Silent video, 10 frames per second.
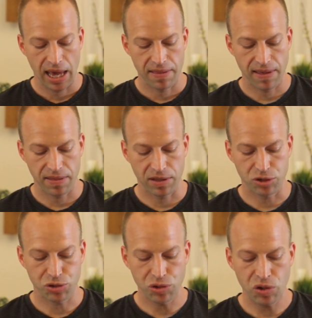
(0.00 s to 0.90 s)
that the
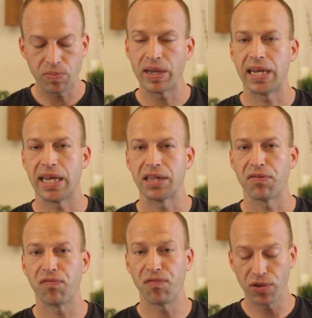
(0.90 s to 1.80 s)
true meaning, the
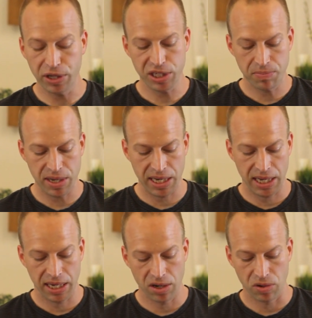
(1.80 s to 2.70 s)
fullest meaning,